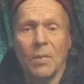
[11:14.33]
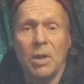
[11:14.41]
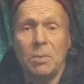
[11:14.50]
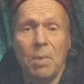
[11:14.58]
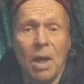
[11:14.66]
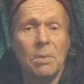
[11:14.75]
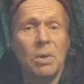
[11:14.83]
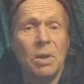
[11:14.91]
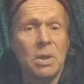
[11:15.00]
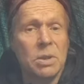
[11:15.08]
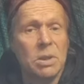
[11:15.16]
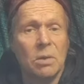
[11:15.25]
And the
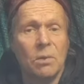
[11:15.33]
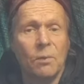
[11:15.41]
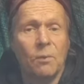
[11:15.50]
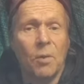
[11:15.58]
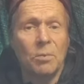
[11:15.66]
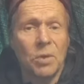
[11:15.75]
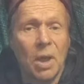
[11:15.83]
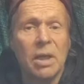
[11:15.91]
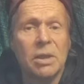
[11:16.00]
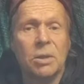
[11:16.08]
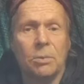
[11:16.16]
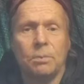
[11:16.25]
Bible is from
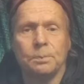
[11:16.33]
God.